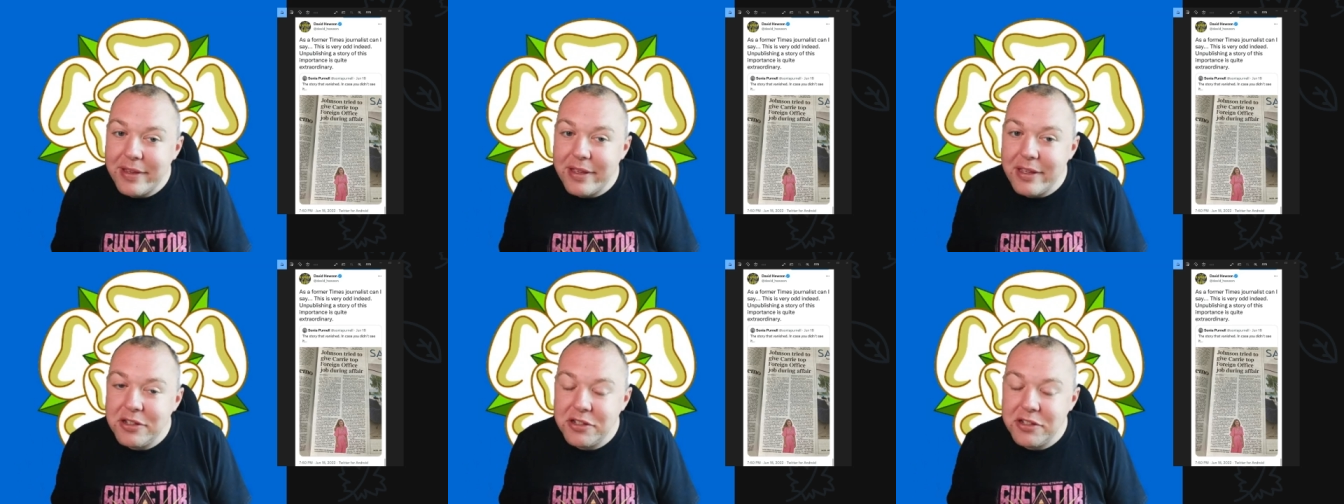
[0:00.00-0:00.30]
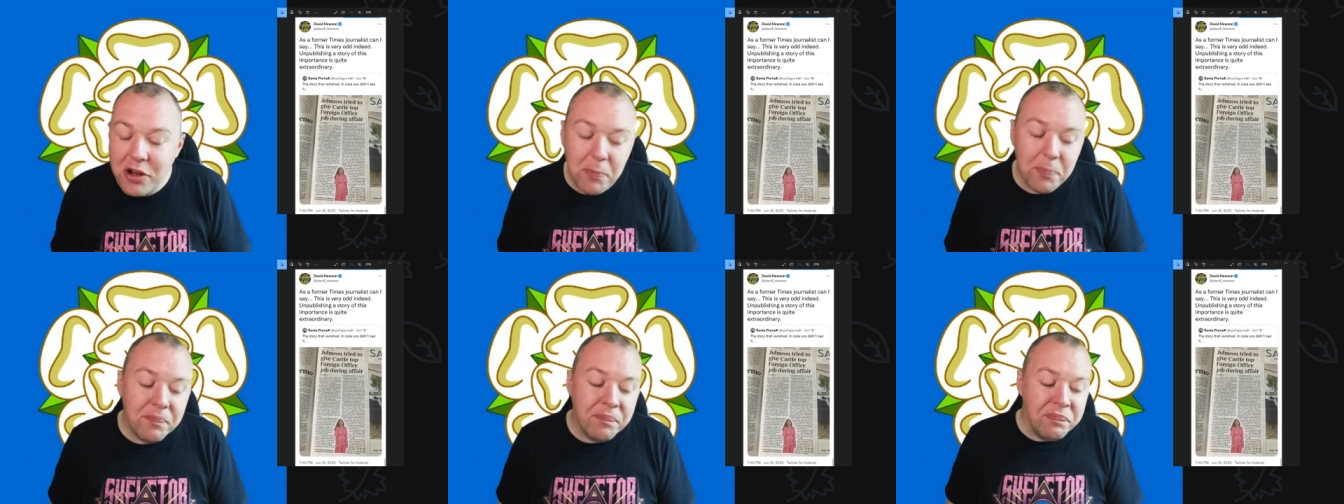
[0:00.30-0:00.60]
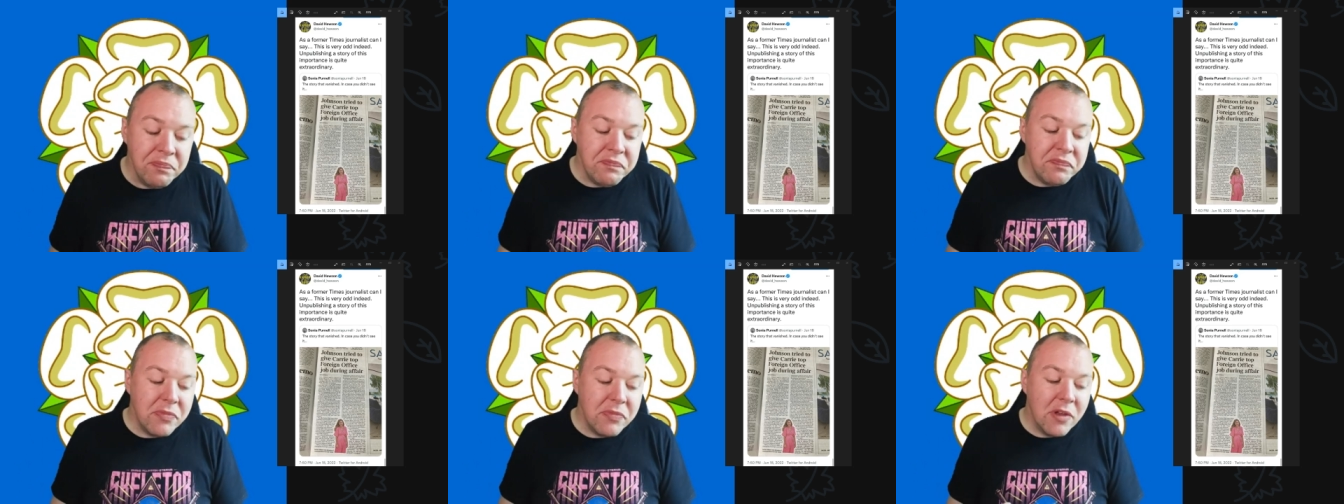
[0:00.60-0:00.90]
So
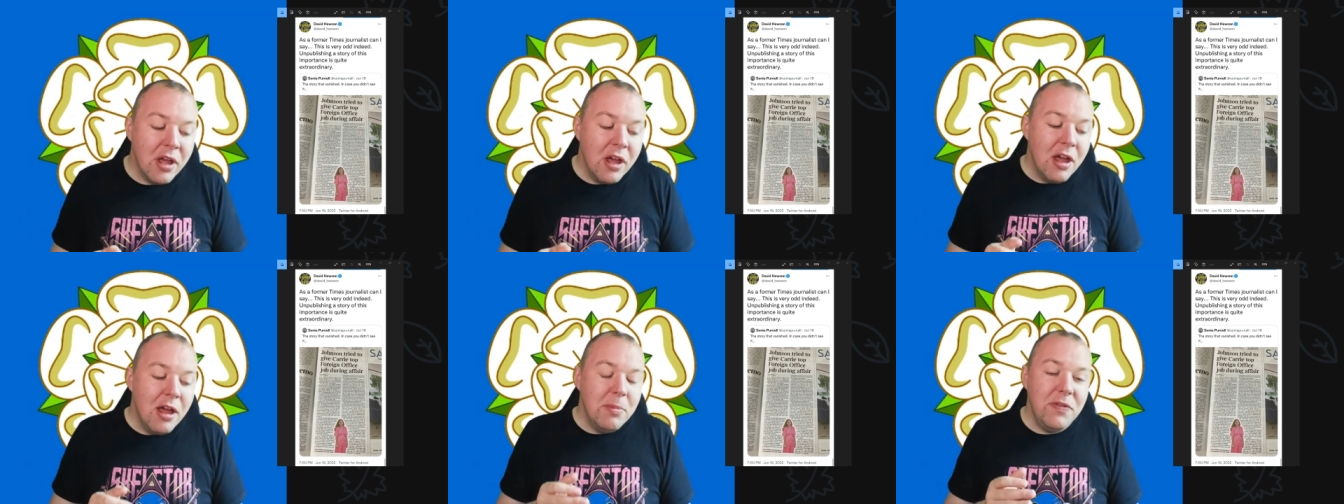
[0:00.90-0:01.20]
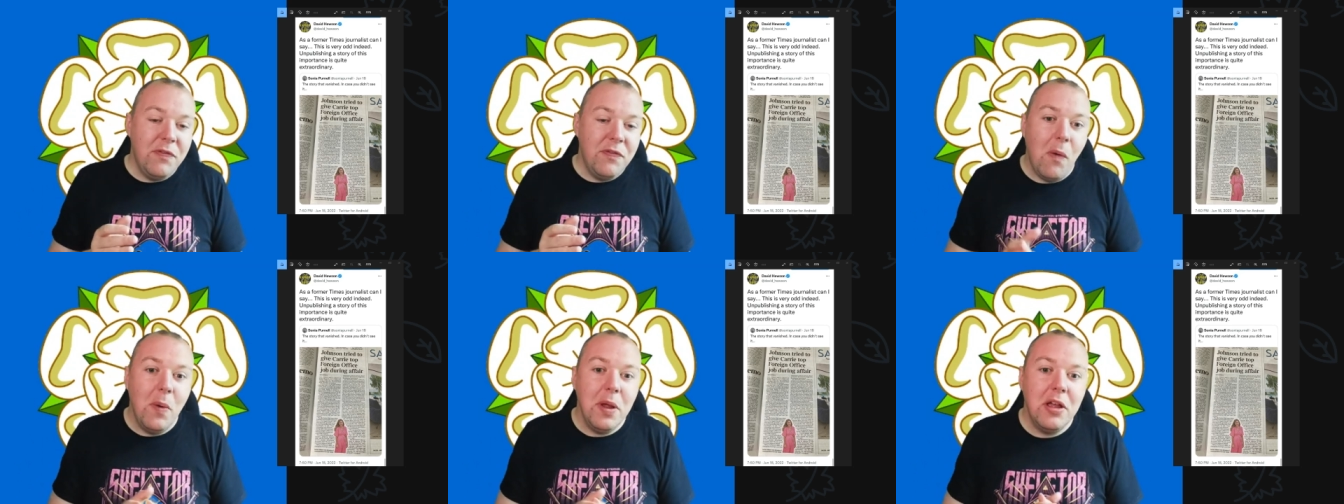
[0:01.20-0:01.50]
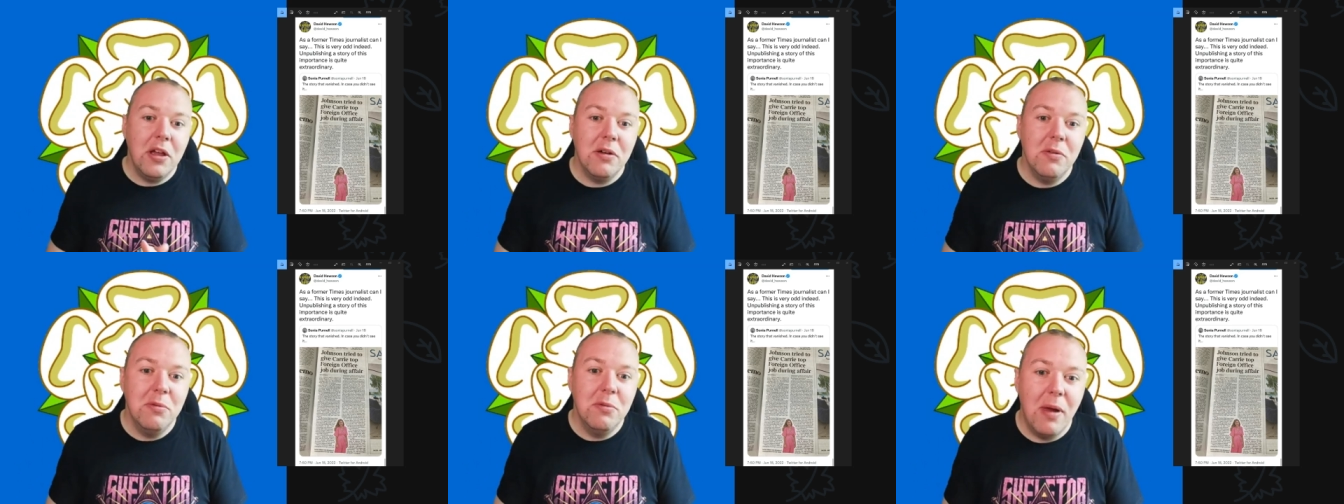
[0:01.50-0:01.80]
before we
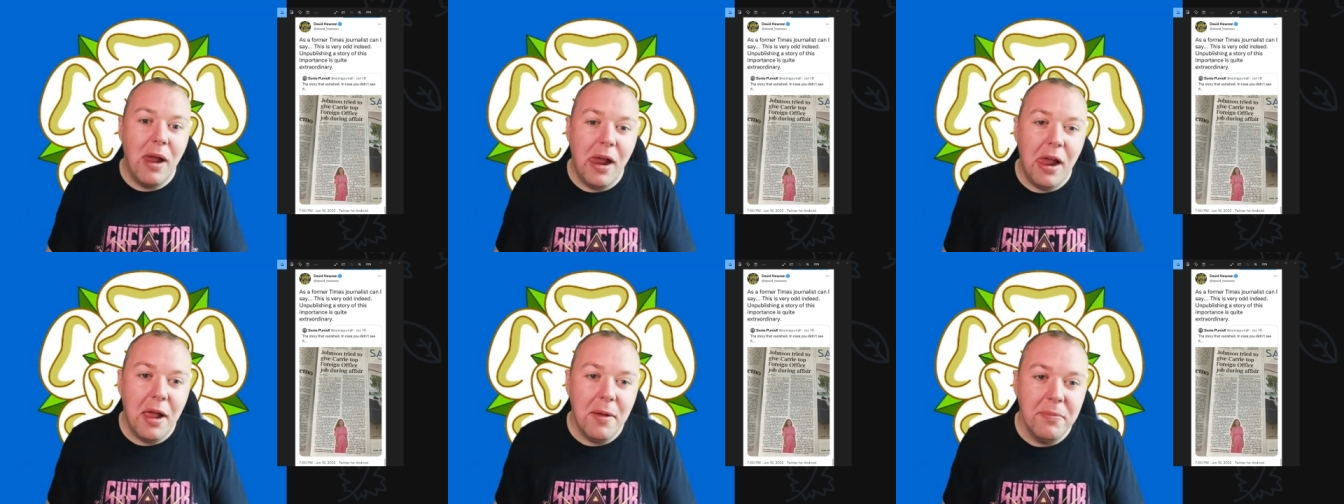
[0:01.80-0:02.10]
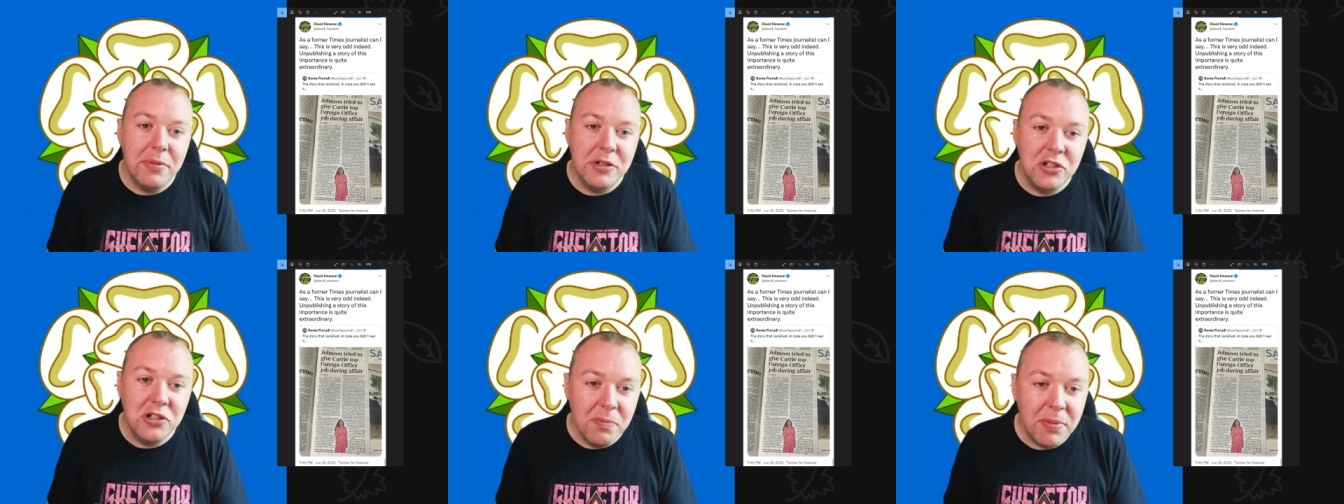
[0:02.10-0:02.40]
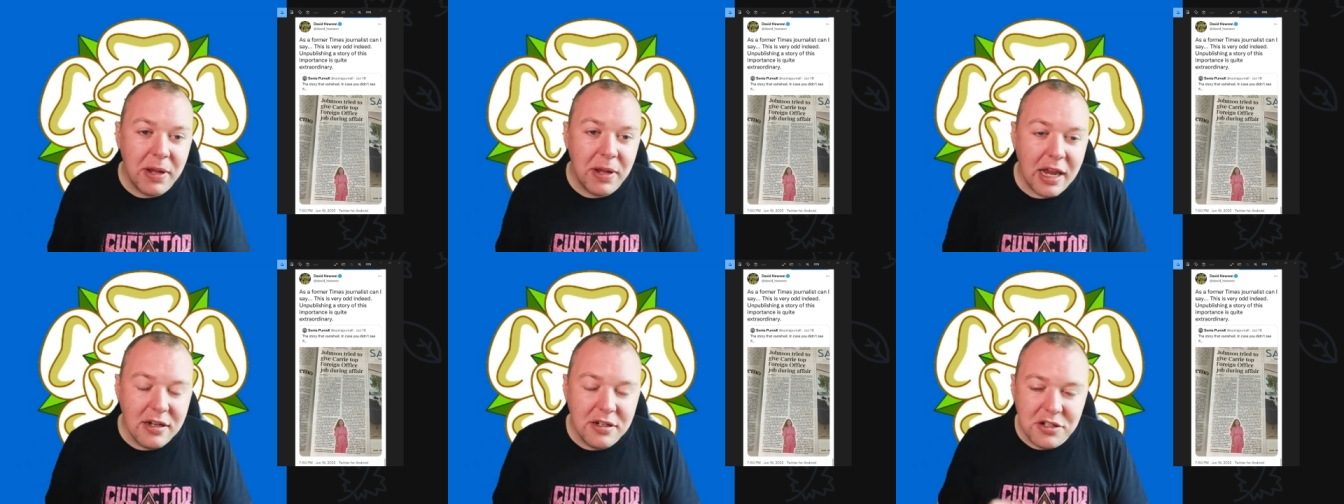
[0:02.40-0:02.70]
go
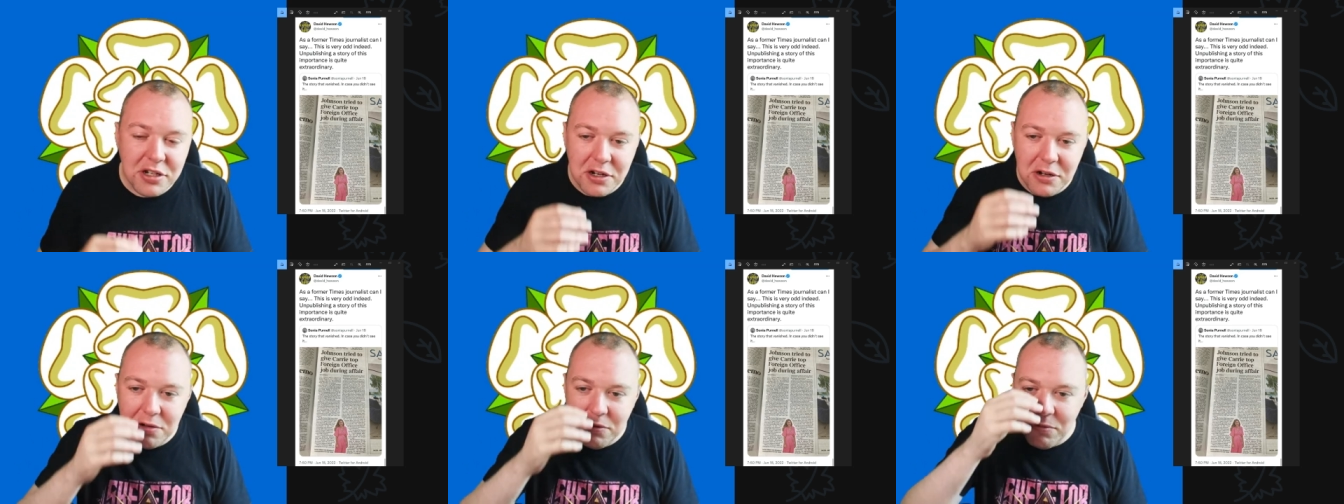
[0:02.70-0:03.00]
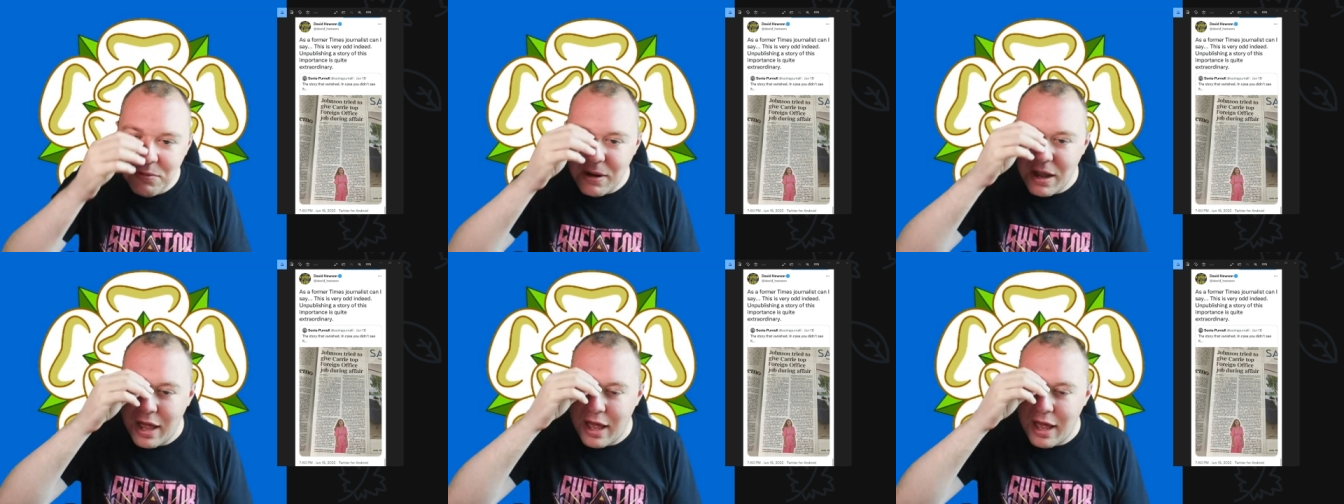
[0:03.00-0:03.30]
jumping into